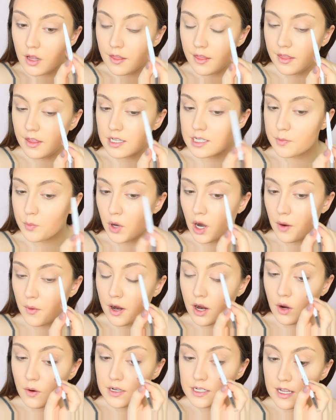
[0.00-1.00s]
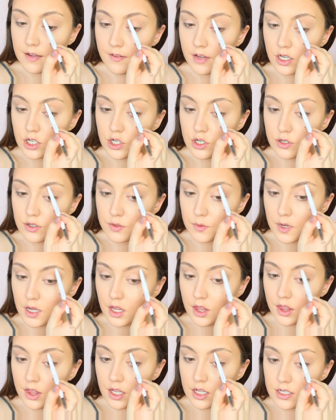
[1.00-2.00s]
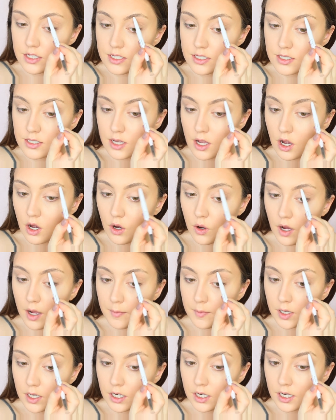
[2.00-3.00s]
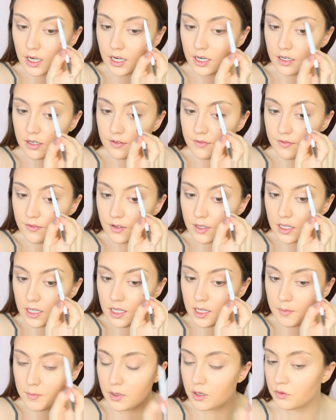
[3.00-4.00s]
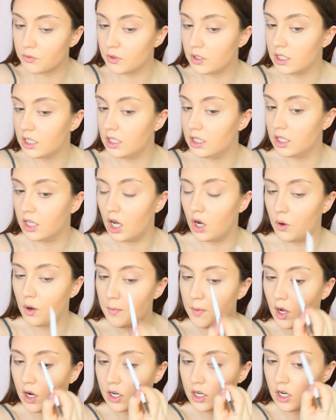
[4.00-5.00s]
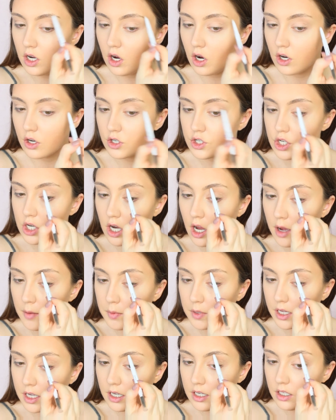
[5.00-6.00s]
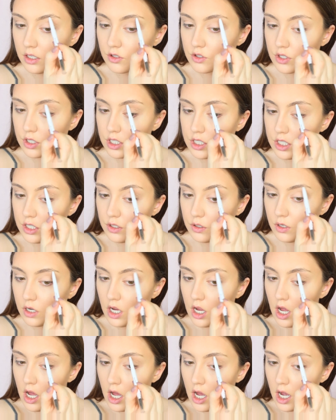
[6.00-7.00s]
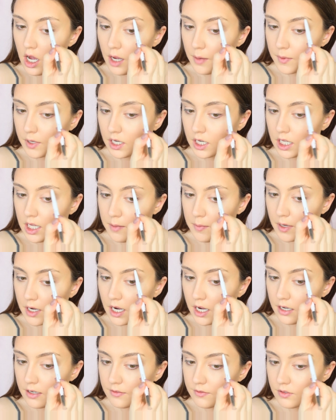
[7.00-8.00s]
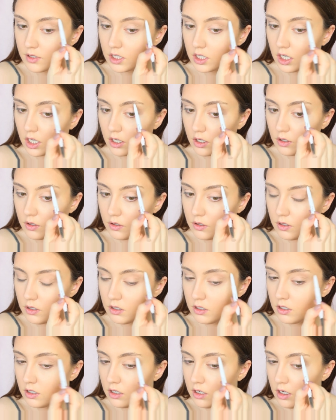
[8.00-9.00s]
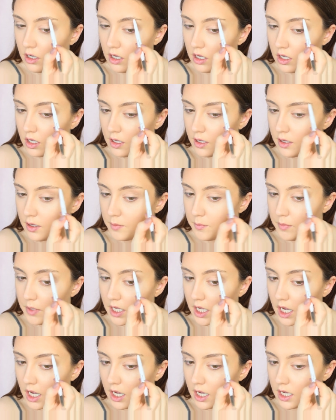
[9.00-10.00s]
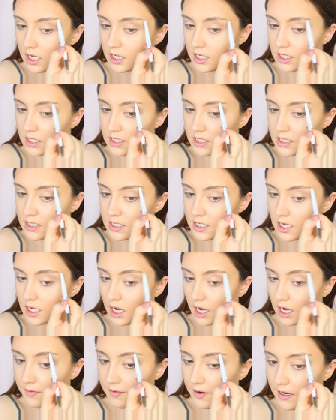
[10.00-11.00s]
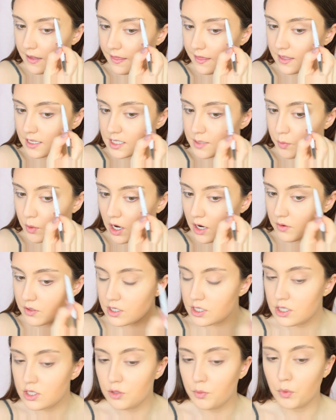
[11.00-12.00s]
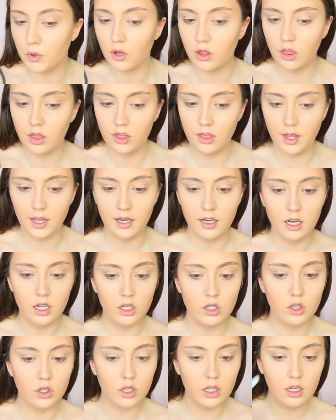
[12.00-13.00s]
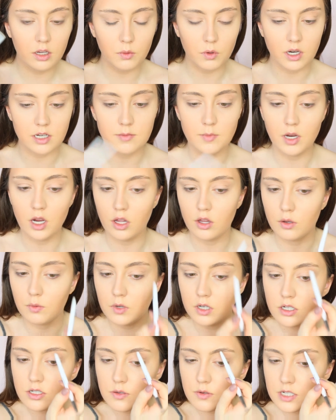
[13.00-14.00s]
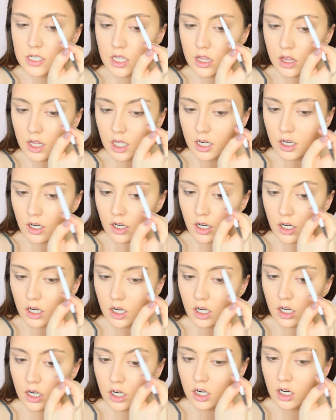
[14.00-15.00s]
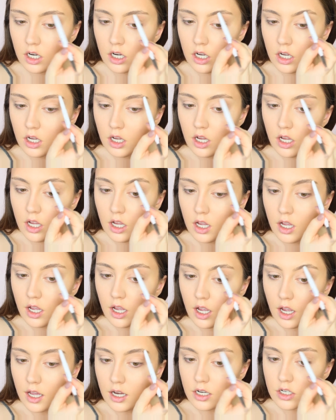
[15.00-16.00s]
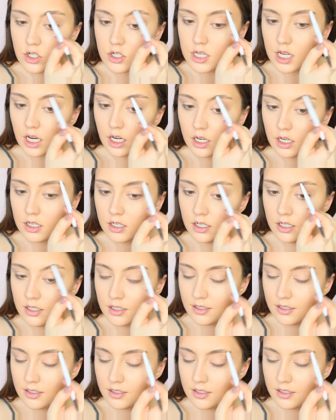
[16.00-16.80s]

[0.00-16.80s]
This brow I always have issues with, so I'm gonna kind of keep it really low. I'm not gonna arch it up like I usually do. I'm gonna keep it kind of low because find this brow is super thin looking, whereas my other one is always thicker, and I just hate it.